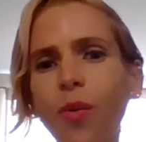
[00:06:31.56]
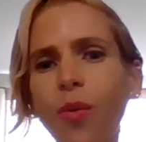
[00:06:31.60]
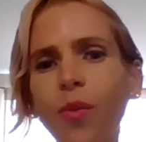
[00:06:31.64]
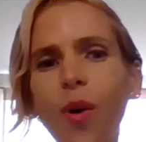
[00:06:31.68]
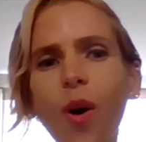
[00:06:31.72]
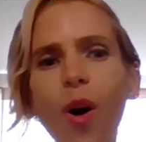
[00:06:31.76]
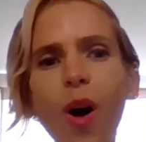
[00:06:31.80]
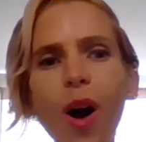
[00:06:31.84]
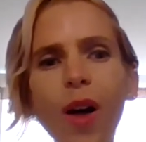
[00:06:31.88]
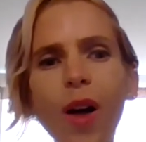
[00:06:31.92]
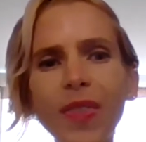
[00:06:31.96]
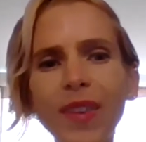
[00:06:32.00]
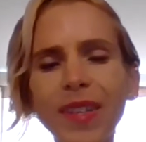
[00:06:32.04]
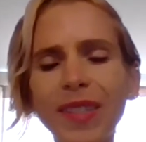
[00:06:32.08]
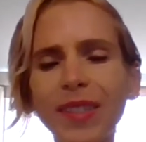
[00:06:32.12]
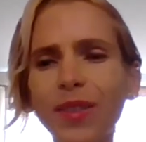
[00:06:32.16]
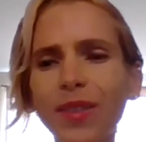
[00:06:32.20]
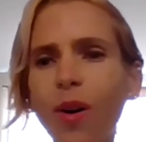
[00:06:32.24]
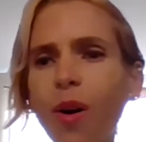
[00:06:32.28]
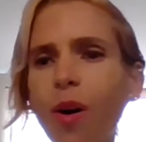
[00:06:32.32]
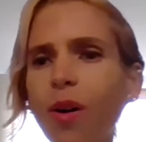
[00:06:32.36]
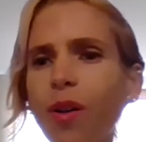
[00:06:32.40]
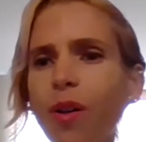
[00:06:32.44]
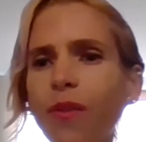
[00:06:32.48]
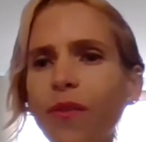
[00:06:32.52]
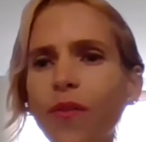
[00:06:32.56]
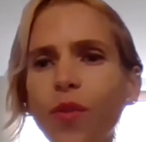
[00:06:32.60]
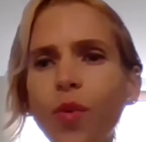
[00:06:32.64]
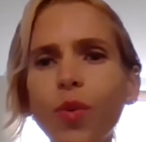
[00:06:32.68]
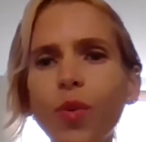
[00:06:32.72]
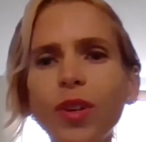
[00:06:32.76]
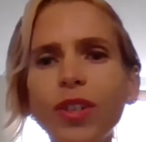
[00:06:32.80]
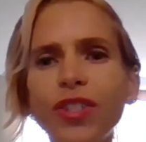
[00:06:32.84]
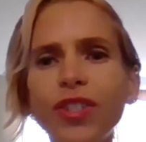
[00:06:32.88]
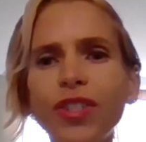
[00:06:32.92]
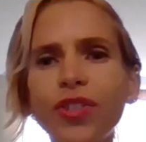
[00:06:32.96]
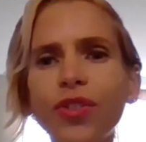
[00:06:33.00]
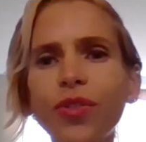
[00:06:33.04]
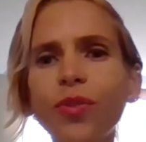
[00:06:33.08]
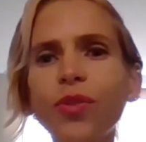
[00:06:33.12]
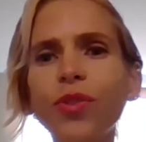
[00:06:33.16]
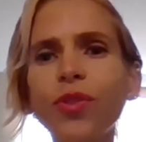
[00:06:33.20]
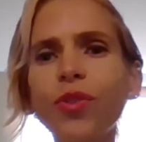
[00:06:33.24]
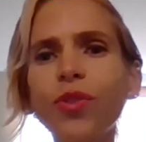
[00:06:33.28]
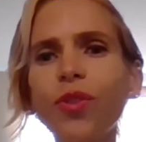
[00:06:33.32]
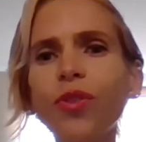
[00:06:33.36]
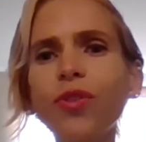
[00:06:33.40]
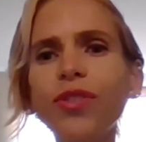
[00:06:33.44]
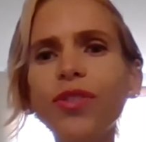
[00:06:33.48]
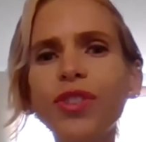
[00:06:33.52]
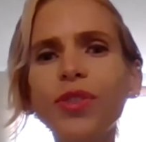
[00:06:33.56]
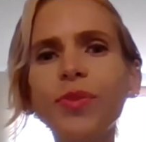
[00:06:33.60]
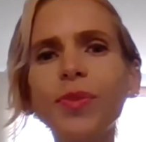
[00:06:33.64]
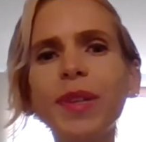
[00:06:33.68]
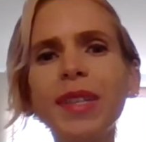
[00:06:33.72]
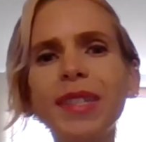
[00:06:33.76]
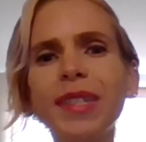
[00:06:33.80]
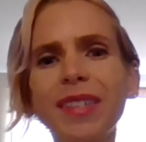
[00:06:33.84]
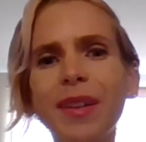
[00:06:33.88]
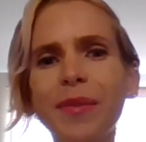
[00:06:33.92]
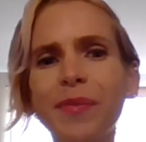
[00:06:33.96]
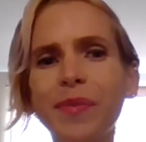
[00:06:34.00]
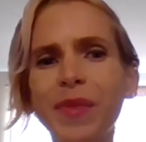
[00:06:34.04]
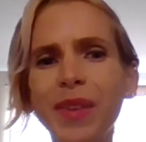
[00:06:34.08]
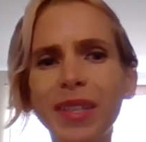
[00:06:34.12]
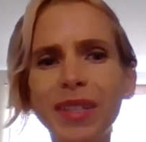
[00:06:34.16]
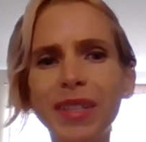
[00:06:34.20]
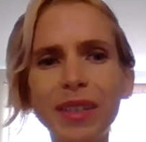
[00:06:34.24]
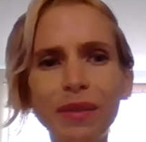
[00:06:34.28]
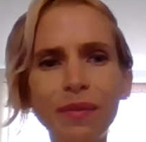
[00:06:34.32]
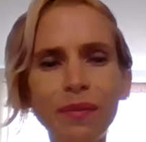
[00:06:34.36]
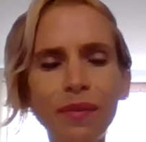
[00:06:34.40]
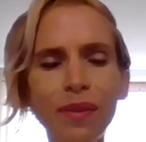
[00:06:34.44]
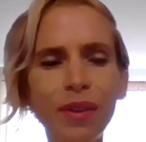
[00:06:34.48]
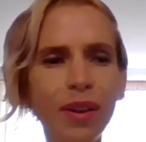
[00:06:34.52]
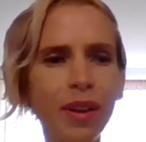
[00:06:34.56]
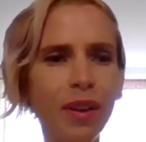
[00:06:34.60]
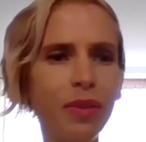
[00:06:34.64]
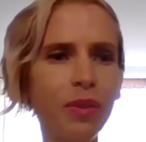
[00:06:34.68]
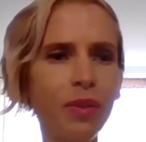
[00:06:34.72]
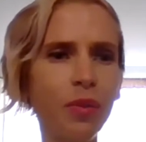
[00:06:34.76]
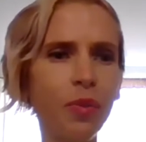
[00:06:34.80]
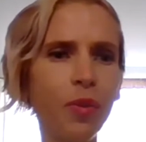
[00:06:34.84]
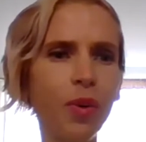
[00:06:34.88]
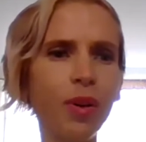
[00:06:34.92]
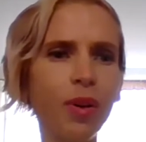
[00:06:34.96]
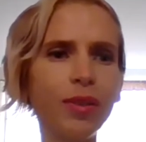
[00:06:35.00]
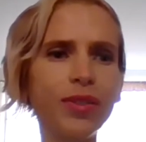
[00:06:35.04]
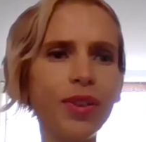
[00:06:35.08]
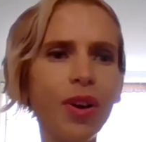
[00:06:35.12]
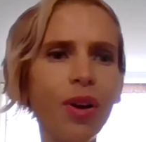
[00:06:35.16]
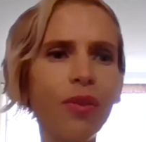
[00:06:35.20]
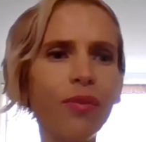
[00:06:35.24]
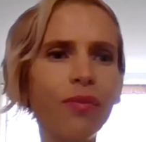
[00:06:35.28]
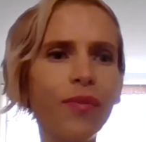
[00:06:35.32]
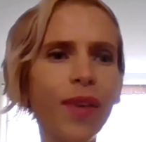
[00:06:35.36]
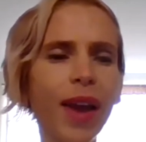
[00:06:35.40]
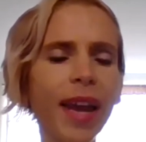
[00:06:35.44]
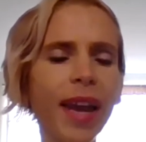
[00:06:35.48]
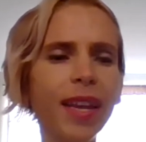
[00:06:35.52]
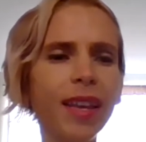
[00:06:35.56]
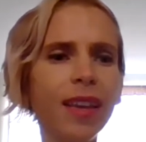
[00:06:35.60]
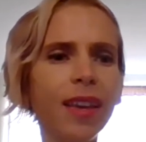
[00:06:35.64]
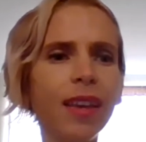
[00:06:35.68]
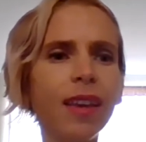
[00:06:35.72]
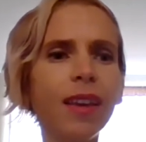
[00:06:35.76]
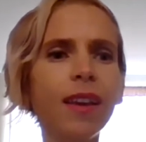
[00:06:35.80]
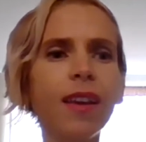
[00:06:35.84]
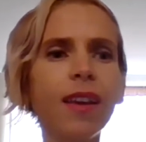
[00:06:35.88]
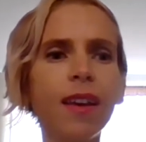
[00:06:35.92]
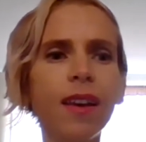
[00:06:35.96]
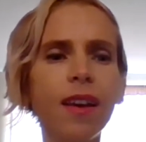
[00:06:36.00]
on this call, of course, you're doing something different in the world already,